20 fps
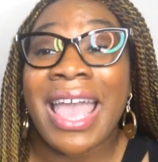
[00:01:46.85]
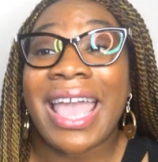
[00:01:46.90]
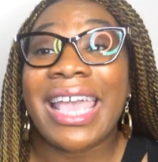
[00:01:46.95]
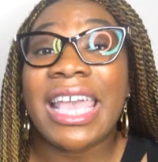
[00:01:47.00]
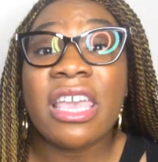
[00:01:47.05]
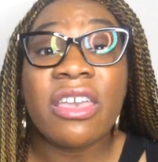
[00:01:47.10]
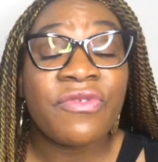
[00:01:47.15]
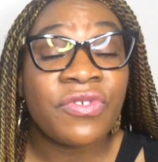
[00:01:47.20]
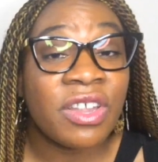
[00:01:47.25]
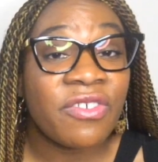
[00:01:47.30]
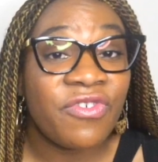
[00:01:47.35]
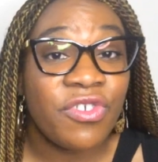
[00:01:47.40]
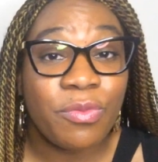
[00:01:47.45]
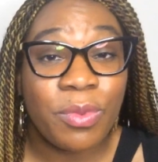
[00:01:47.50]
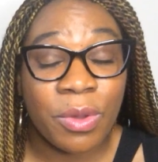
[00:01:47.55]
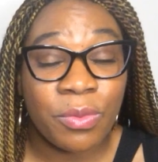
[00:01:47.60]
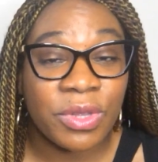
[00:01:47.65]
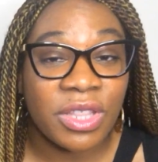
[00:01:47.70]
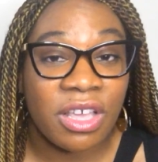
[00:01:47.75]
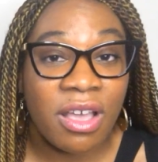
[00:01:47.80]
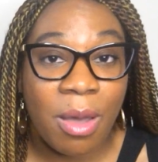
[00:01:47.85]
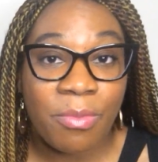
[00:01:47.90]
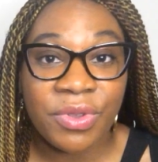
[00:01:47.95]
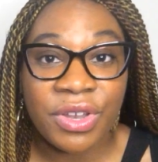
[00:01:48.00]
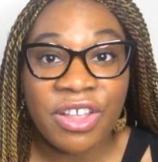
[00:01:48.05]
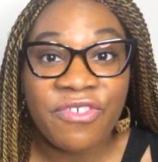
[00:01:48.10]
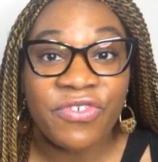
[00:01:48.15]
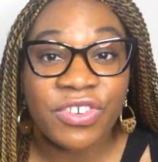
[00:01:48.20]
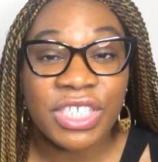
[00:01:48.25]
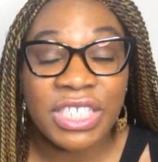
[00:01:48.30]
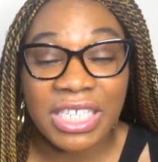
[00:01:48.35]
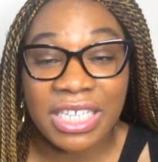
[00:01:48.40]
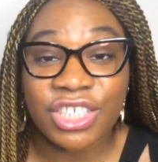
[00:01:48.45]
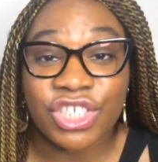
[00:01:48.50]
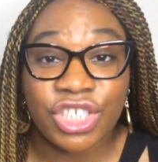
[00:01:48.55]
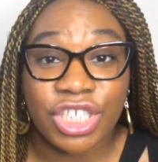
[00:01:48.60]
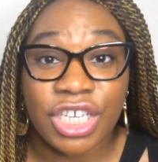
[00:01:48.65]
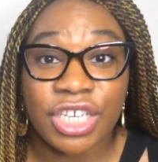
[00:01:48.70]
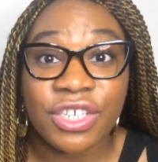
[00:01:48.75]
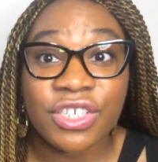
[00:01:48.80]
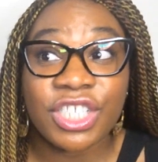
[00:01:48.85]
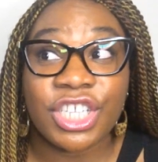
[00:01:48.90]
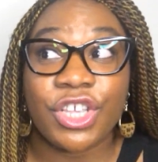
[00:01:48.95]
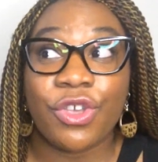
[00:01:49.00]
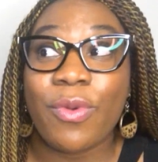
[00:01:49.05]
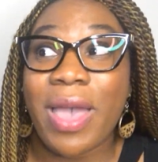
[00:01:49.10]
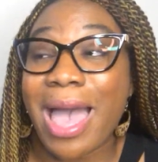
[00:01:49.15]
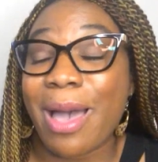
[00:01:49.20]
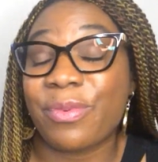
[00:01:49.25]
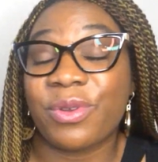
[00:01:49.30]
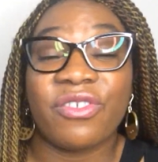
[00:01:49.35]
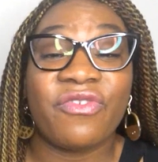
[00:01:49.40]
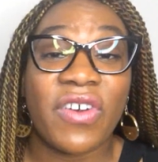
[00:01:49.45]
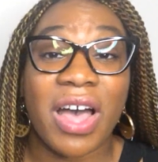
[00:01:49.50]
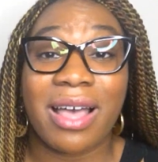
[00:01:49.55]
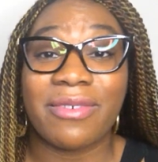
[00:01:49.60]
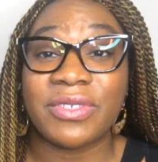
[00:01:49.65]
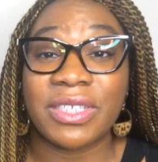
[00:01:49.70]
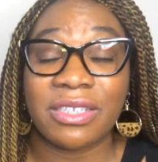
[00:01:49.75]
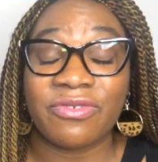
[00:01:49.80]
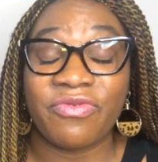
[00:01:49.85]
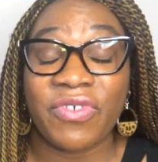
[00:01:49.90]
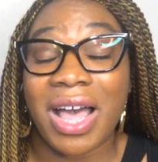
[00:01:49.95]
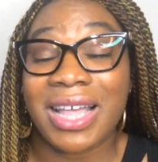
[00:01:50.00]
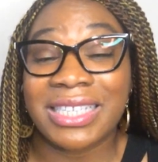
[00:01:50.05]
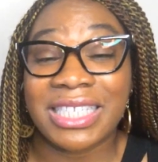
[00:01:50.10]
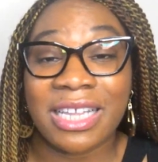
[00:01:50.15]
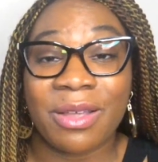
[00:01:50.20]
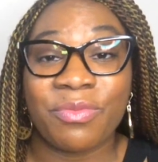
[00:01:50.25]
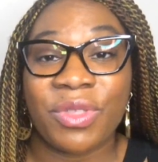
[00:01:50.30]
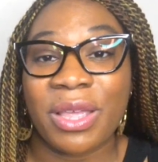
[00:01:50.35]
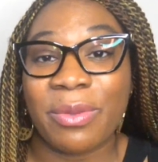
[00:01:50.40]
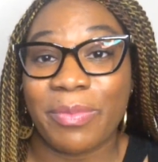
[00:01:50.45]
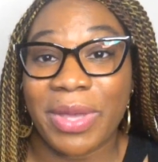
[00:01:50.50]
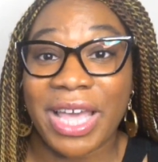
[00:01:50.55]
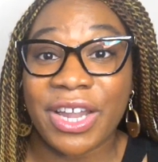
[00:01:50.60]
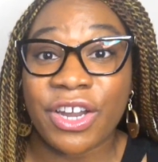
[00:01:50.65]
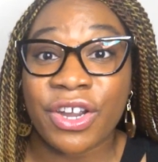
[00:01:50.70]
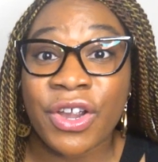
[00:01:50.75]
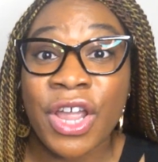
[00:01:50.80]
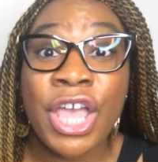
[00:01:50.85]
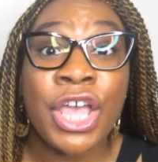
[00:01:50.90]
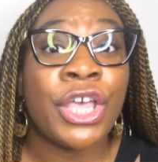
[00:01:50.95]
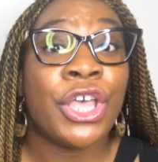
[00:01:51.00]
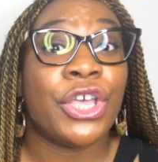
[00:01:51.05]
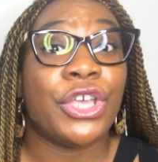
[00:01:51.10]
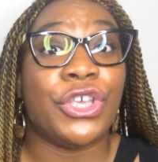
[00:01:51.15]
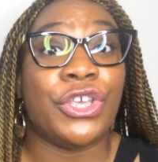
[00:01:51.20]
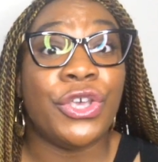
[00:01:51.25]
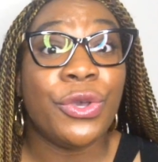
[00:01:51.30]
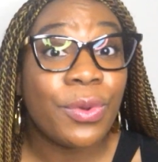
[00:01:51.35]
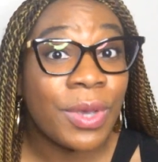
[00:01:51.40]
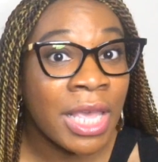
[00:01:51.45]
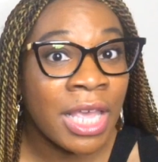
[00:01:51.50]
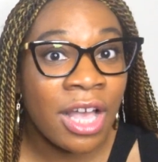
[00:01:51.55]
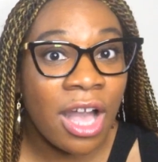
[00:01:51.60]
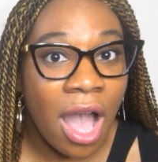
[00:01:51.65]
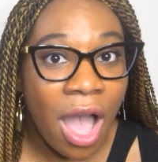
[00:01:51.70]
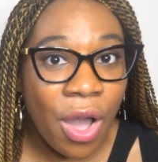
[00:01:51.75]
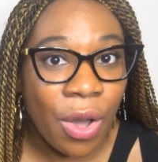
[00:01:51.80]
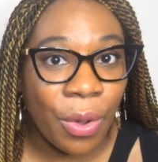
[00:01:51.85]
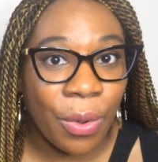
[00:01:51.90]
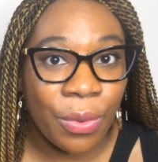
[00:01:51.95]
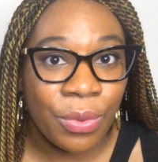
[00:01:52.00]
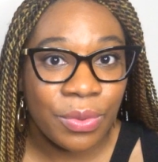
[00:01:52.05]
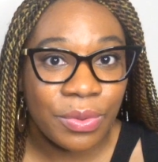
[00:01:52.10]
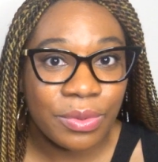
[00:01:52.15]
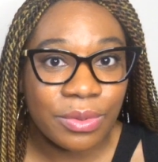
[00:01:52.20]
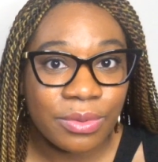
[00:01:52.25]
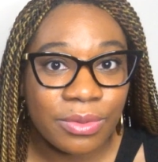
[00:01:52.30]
Even if you've been with a company for 6 years and you happen to find something better, you can go.